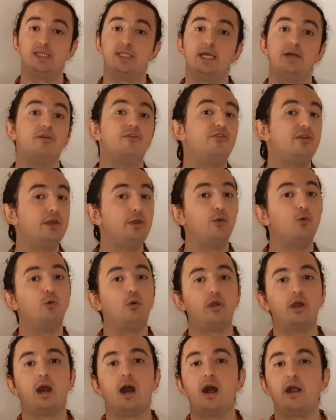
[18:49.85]
See everything you
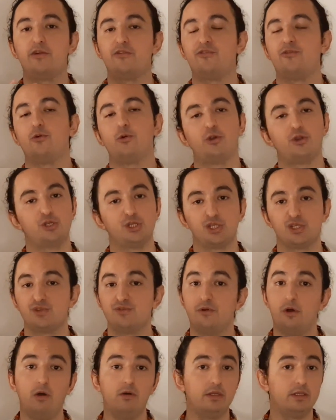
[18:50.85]
work hard for just
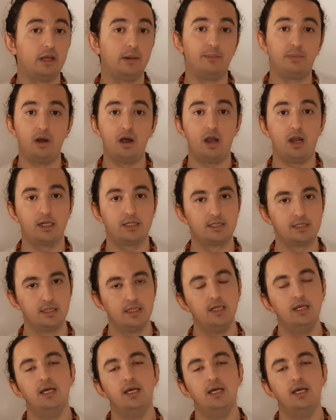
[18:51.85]
falling apart.